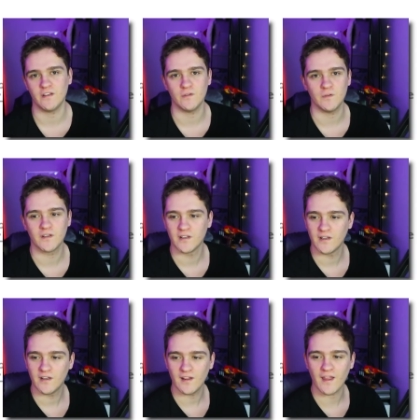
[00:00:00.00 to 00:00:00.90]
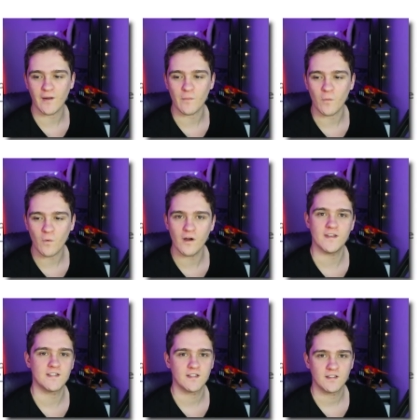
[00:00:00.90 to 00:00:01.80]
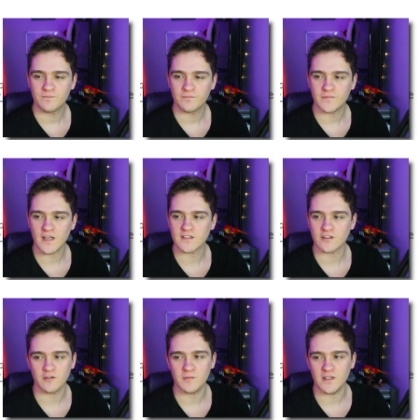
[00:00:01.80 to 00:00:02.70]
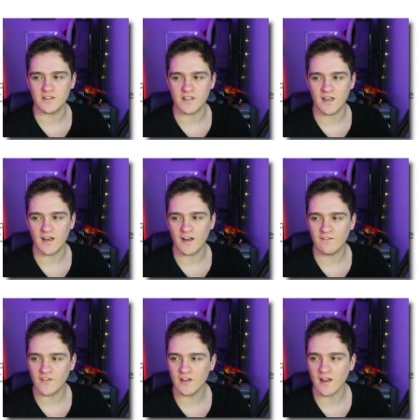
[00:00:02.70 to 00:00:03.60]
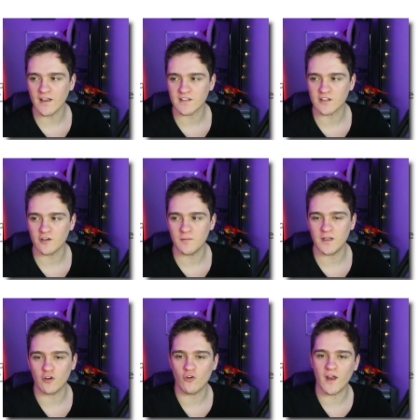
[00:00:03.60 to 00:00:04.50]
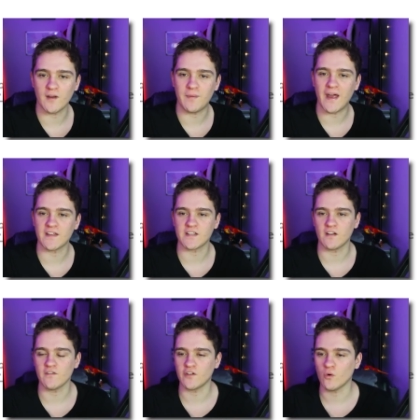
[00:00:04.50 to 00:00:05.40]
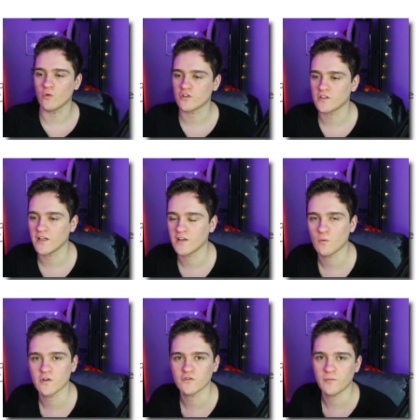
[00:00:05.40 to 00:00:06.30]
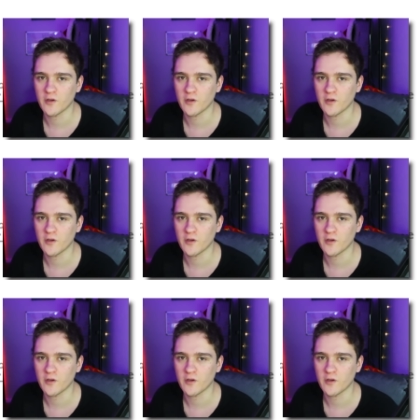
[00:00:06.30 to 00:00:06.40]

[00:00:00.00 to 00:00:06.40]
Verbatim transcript: dude. Like, what that's going to be insane. And I feel like it's going to be a grand passing of the torch like it was with